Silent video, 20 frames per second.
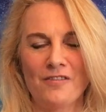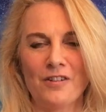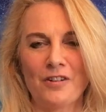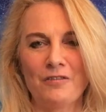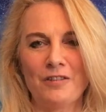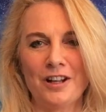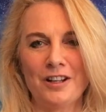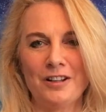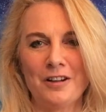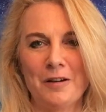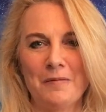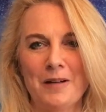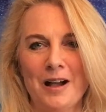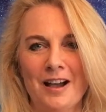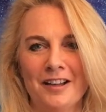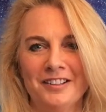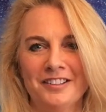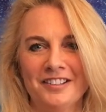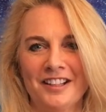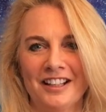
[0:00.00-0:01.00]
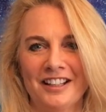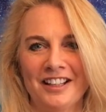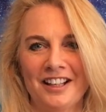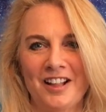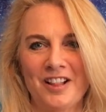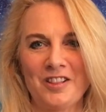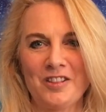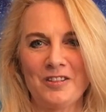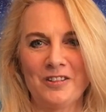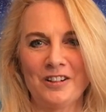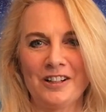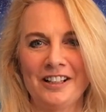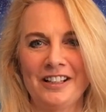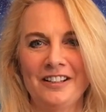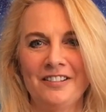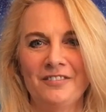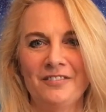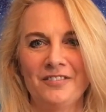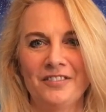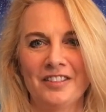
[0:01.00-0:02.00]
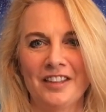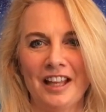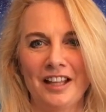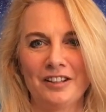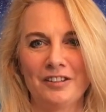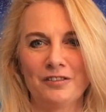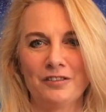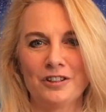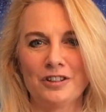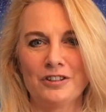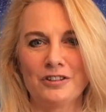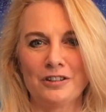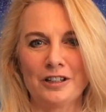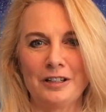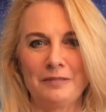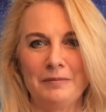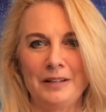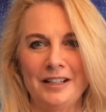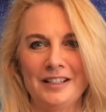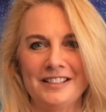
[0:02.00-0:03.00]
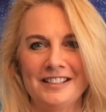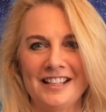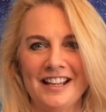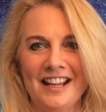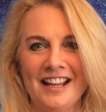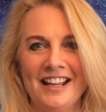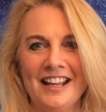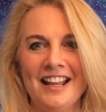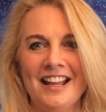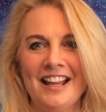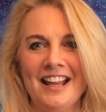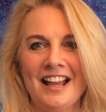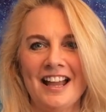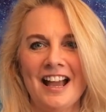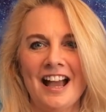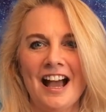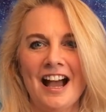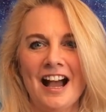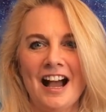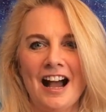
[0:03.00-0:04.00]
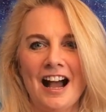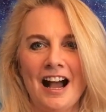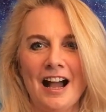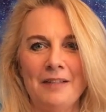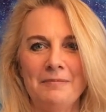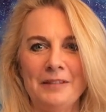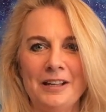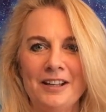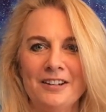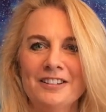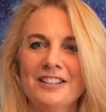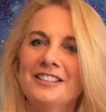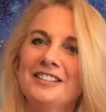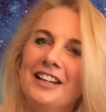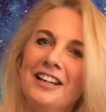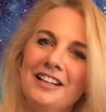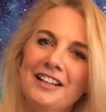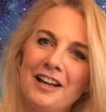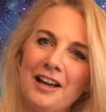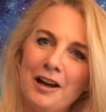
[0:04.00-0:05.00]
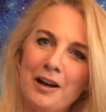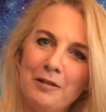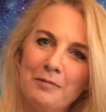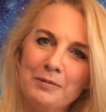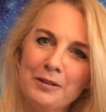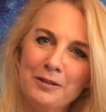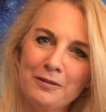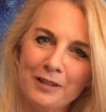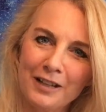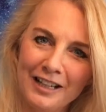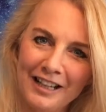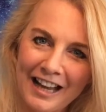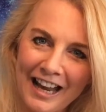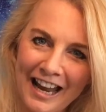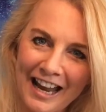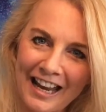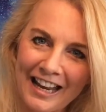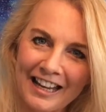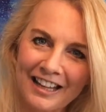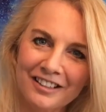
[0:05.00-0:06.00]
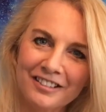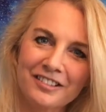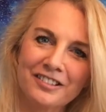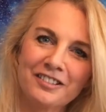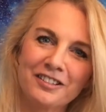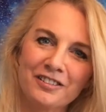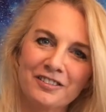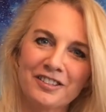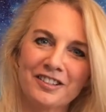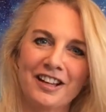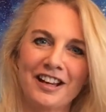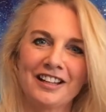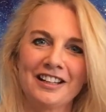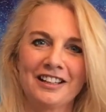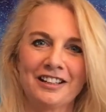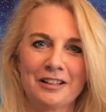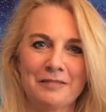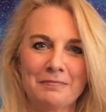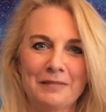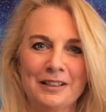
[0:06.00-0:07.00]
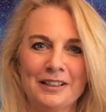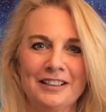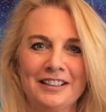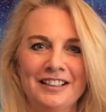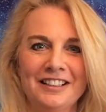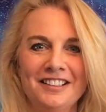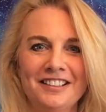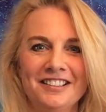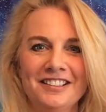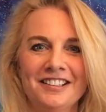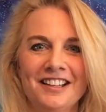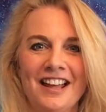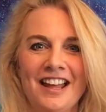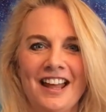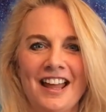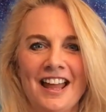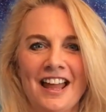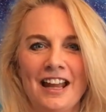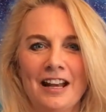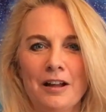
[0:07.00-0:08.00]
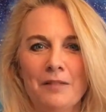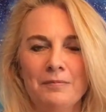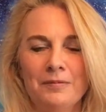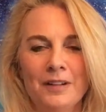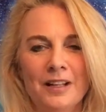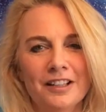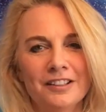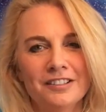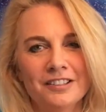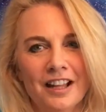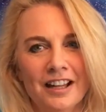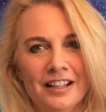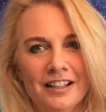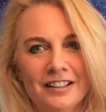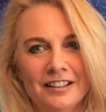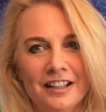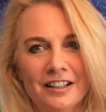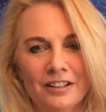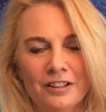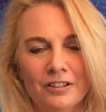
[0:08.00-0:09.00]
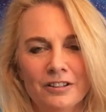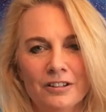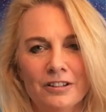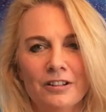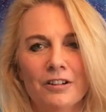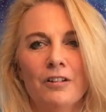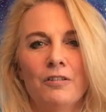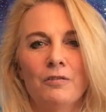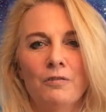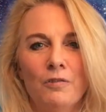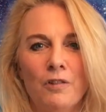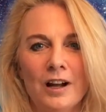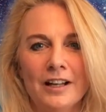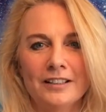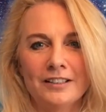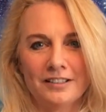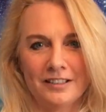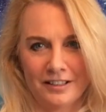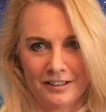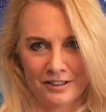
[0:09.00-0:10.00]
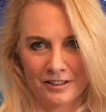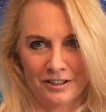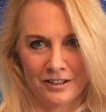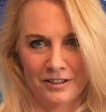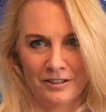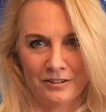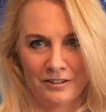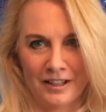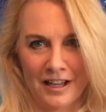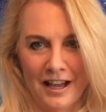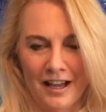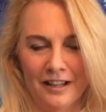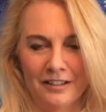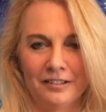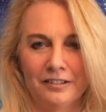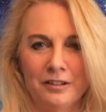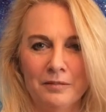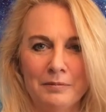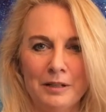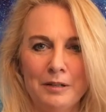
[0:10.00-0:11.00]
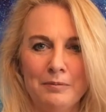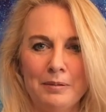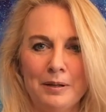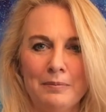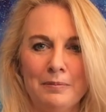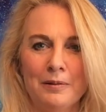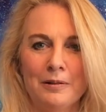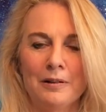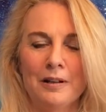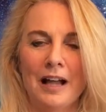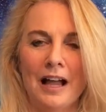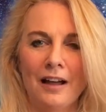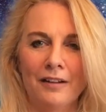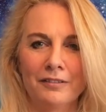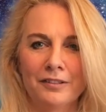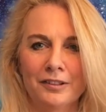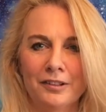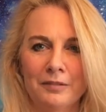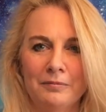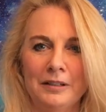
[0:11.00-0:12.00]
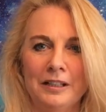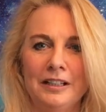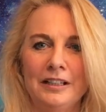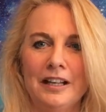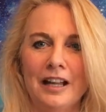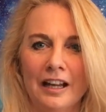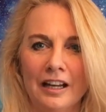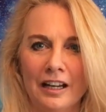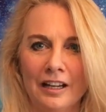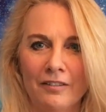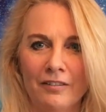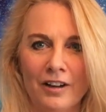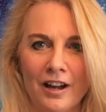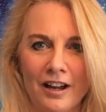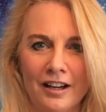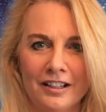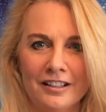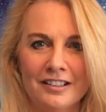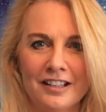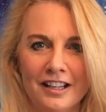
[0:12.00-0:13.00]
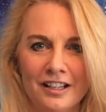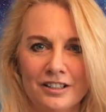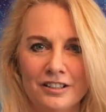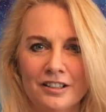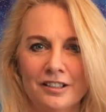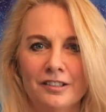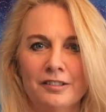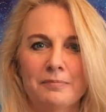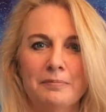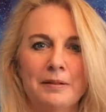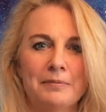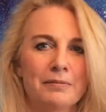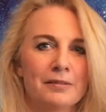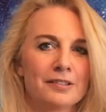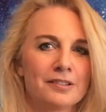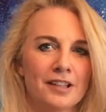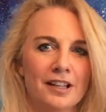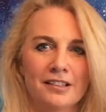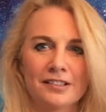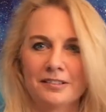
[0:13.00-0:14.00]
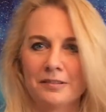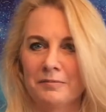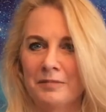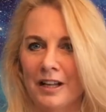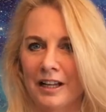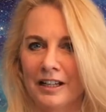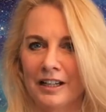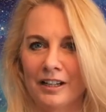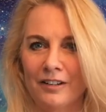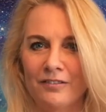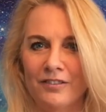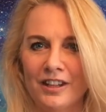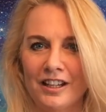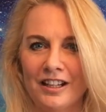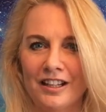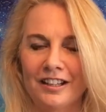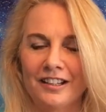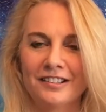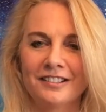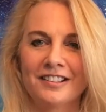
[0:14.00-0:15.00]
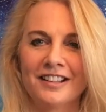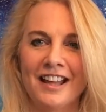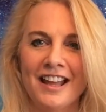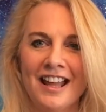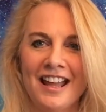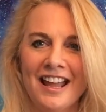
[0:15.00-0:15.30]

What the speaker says: everyone, Omaha Psychic Lori. Thanks for joining me today. I'm here today to help you enhance your psychic abilities, and I'm excited that you're wanting to do that. So many people have so many negative connotations. People say some negative things,